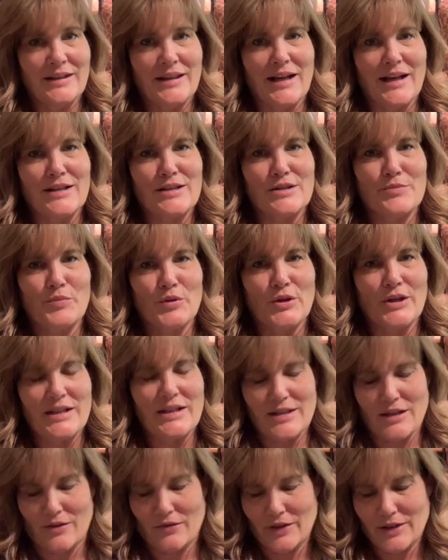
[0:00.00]
That's pretty
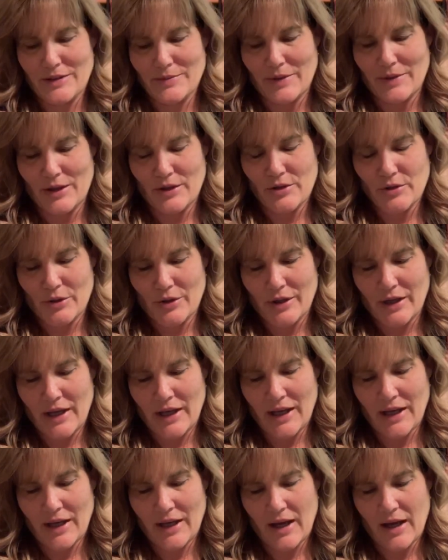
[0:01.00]

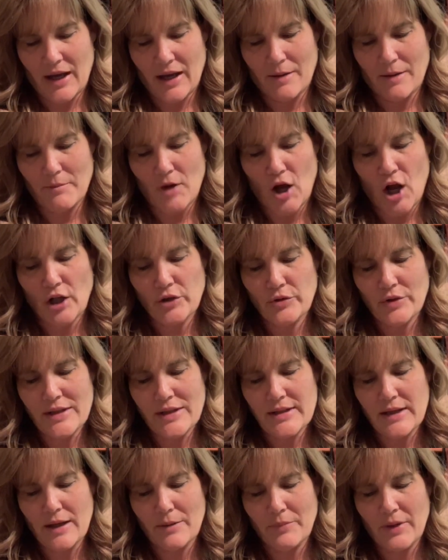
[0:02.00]
self-explanatory. All
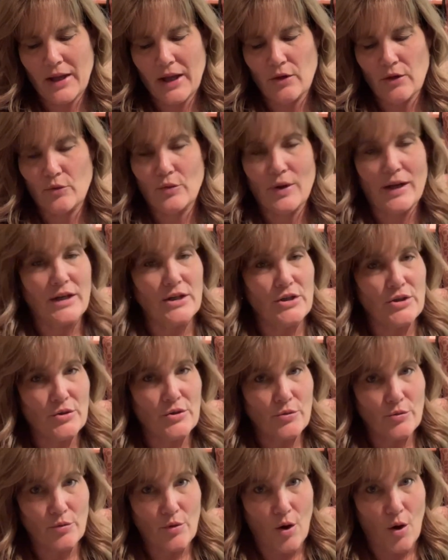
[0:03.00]
dressed up and ready to
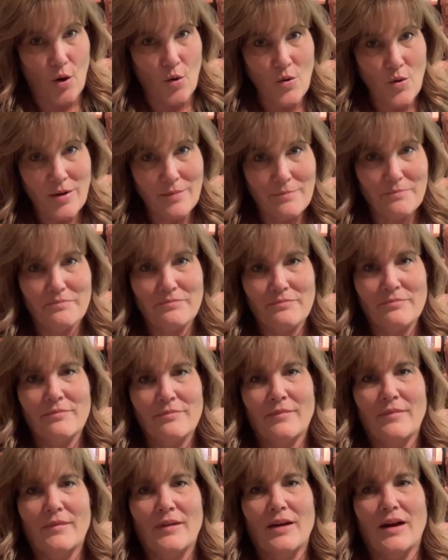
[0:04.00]
grow.
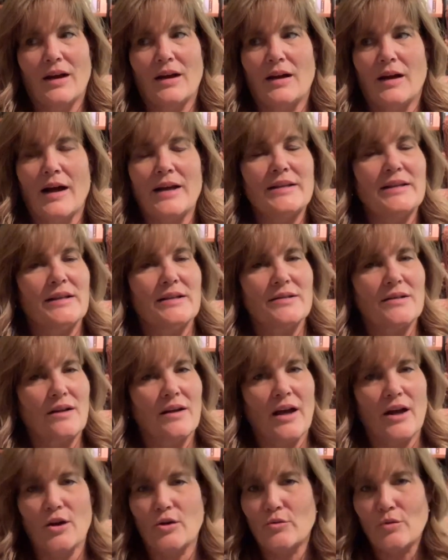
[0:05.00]
Ideas on
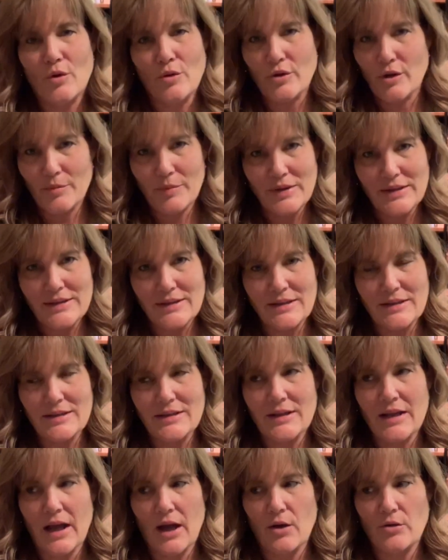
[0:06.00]
how to grow your business
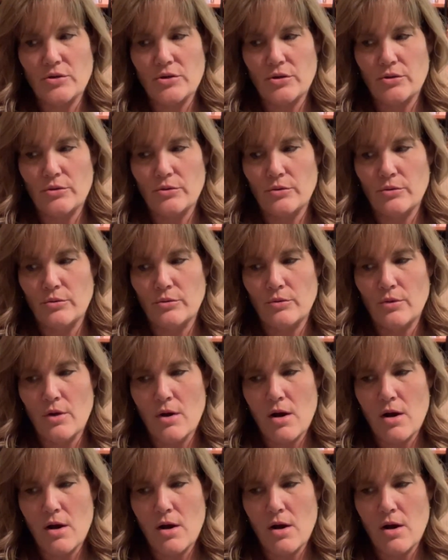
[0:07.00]
and how to